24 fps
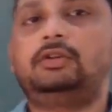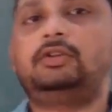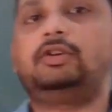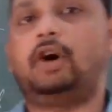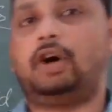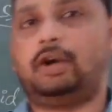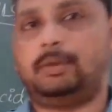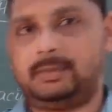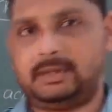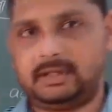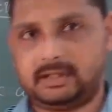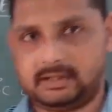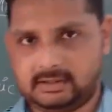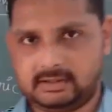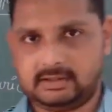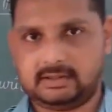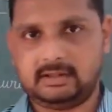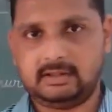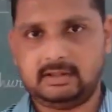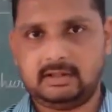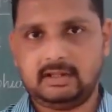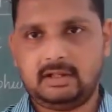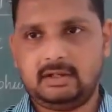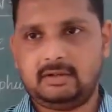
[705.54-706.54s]
non-metals.
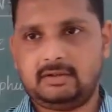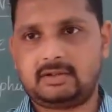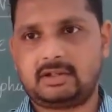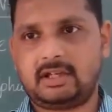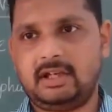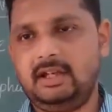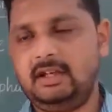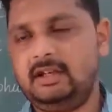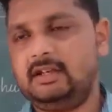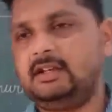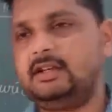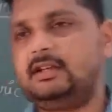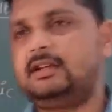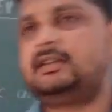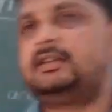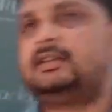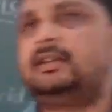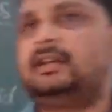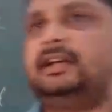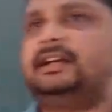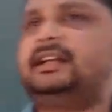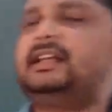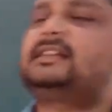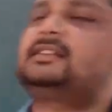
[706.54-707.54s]
Okay,
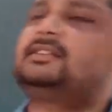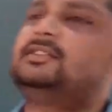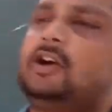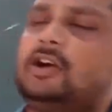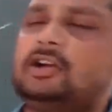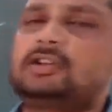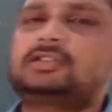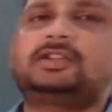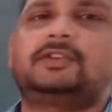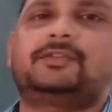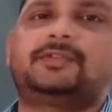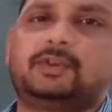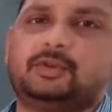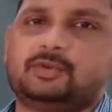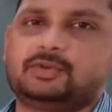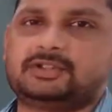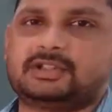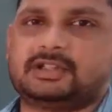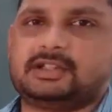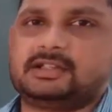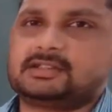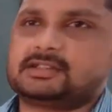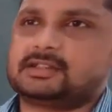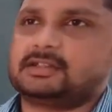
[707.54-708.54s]
it has lots of
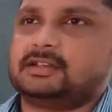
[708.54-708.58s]
uses.